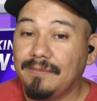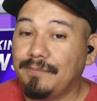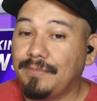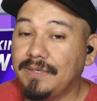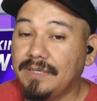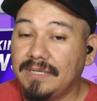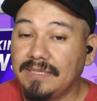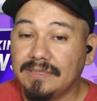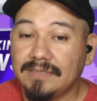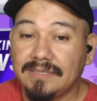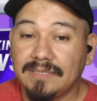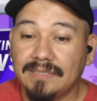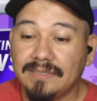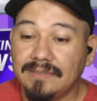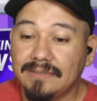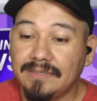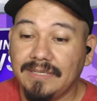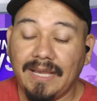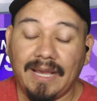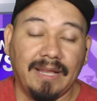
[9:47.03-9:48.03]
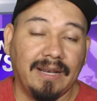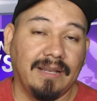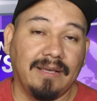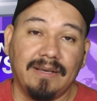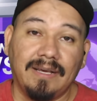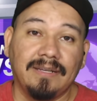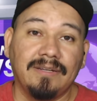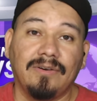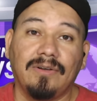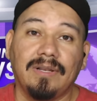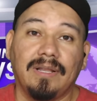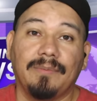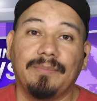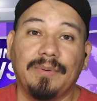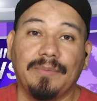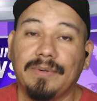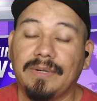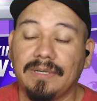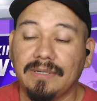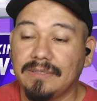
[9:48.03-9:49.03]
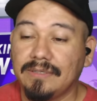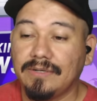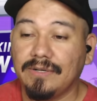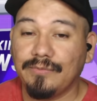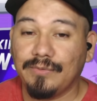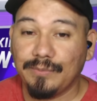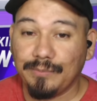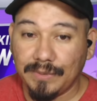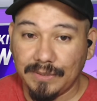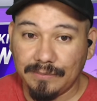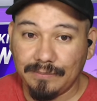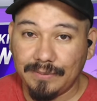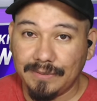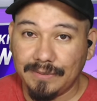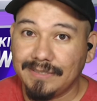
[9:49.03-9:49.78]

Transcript: but yeah i know a lot of people ain't gonna agree with me